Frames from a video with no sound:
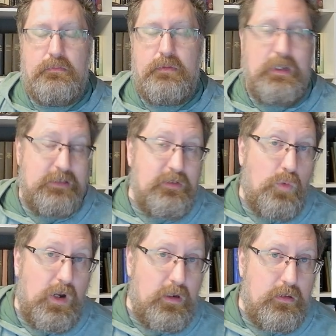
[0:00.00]
it didn't
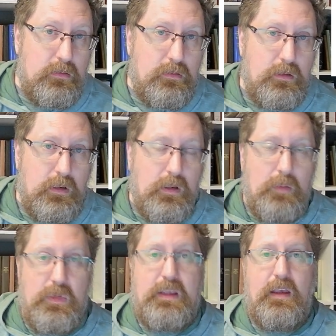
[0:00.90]
work
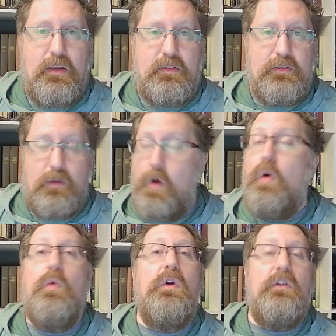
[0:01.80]
because the
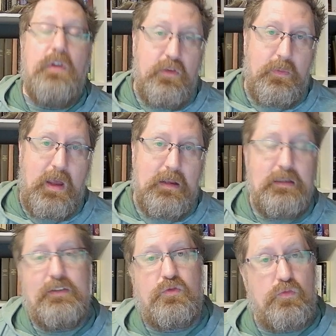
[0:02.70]
whole world knows about it.
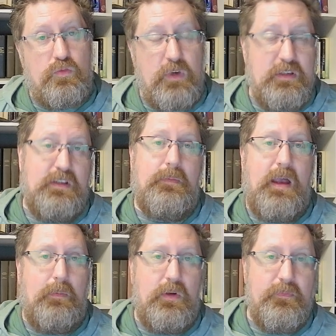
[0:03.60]
It's written in the
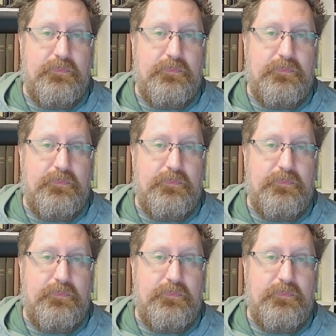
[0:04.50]
Bible.